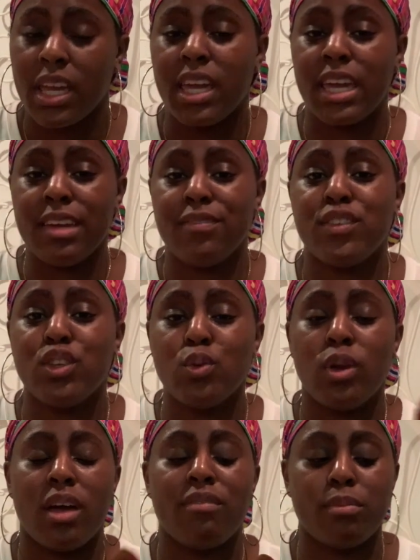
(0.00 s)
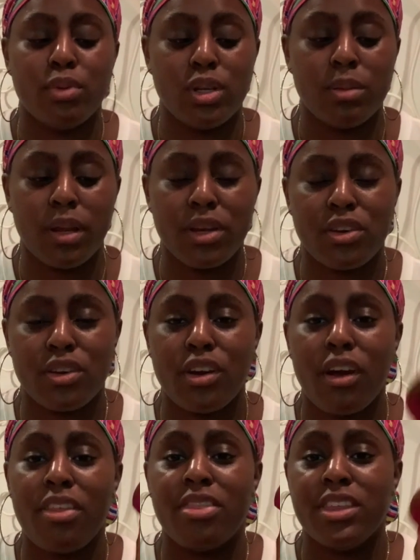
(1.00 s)
if you love a beauty
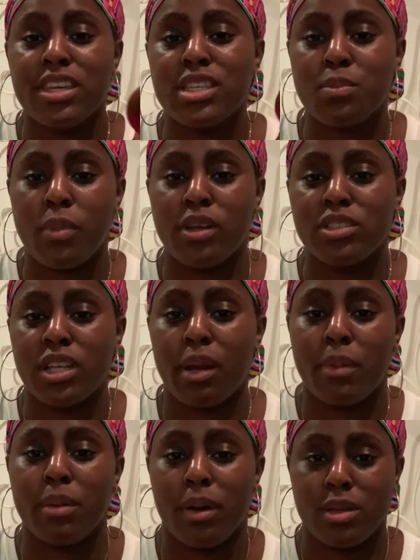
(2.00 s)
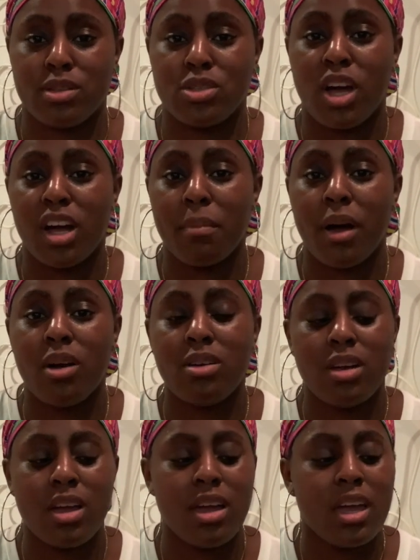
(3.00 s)
blender, this sponge that I'm about to talk about
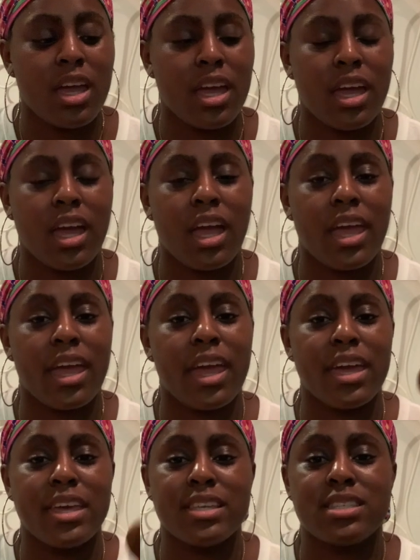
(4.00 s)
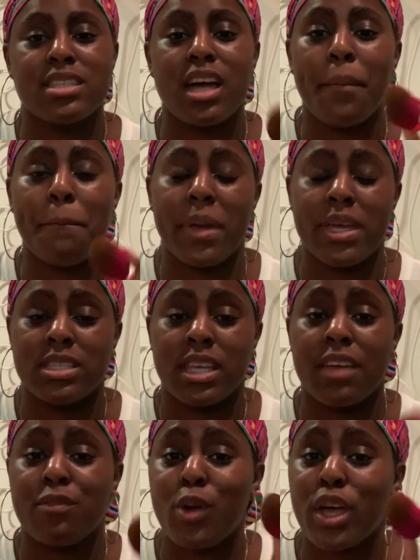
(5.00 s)
is amazing.
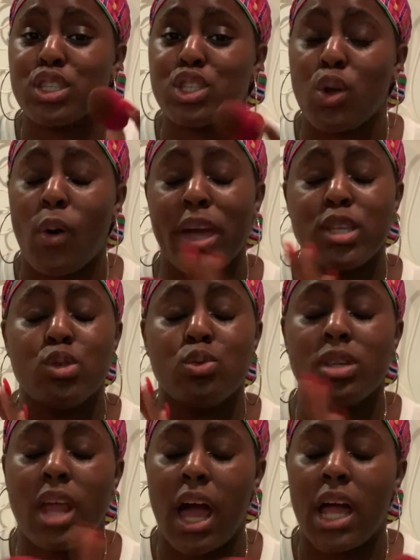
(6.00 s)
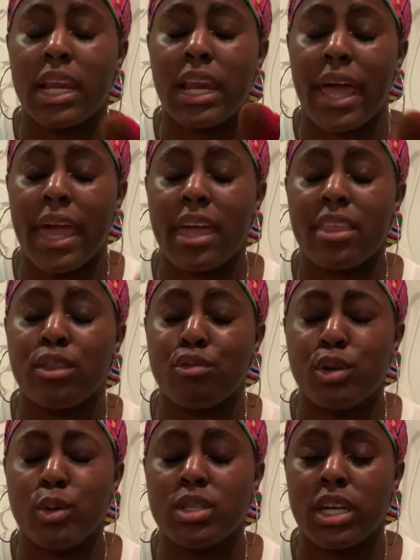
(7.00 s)
If you guys know, I do not like the
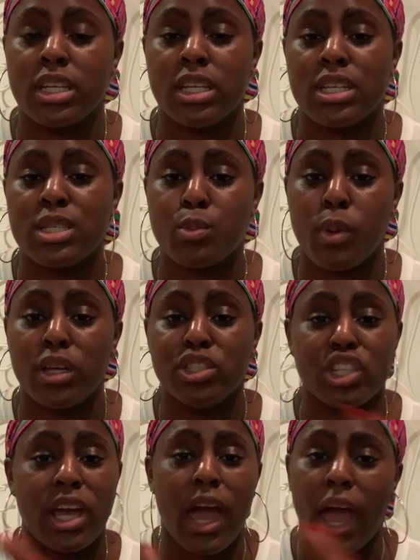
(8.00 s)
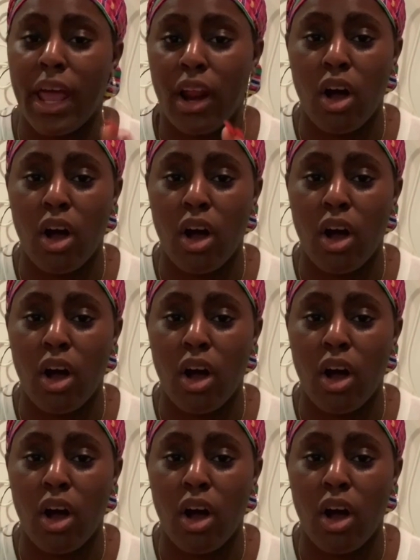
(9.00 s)
Real Techniques sponge at